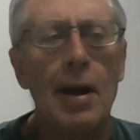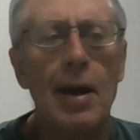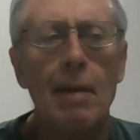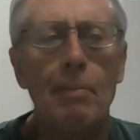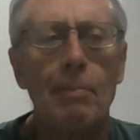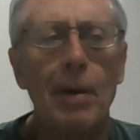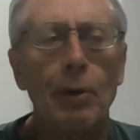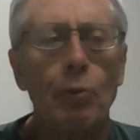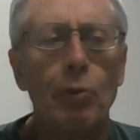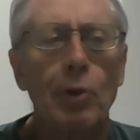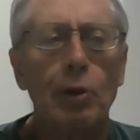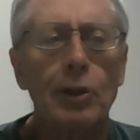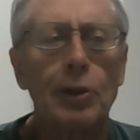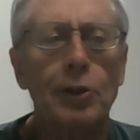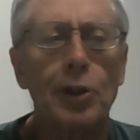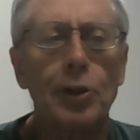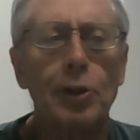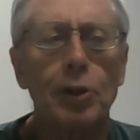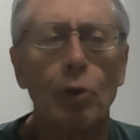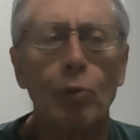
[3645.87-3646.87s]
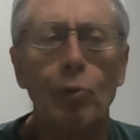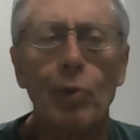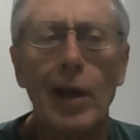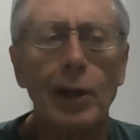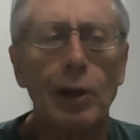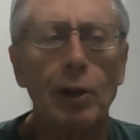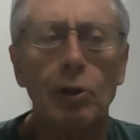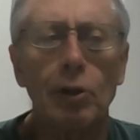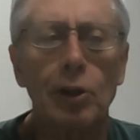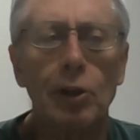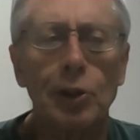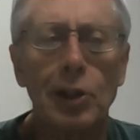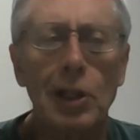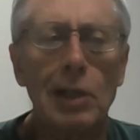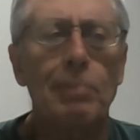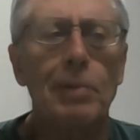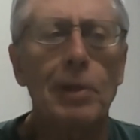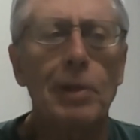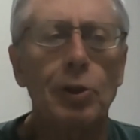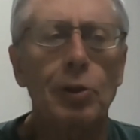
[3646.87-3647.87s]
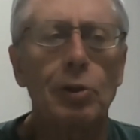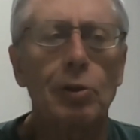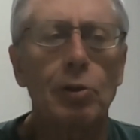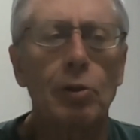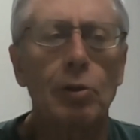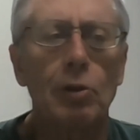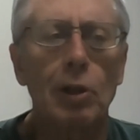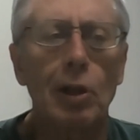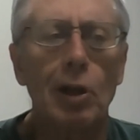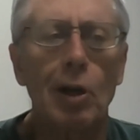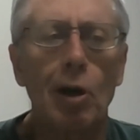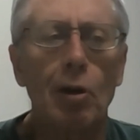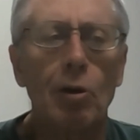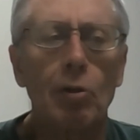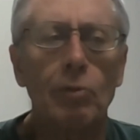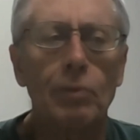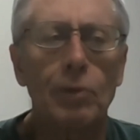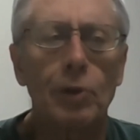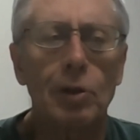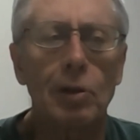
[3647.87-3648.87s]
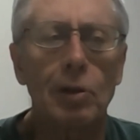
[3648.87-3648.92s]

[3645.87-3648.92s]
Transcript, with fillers: But really, just the regular cheapest you know